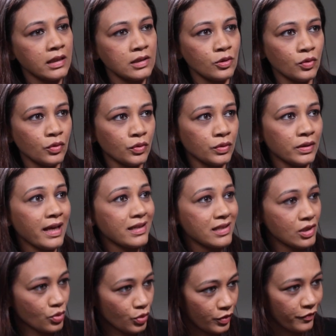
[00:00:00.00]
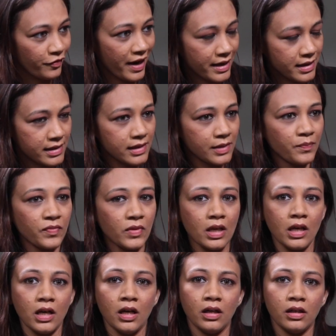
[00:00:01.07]
So that is good fats.
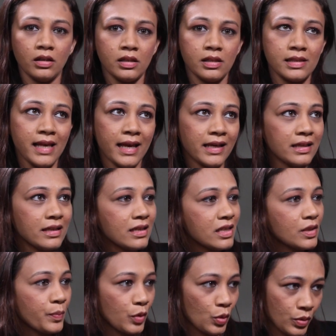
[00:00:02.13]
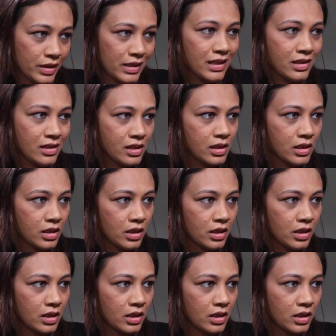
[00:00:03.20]
Second is proteins,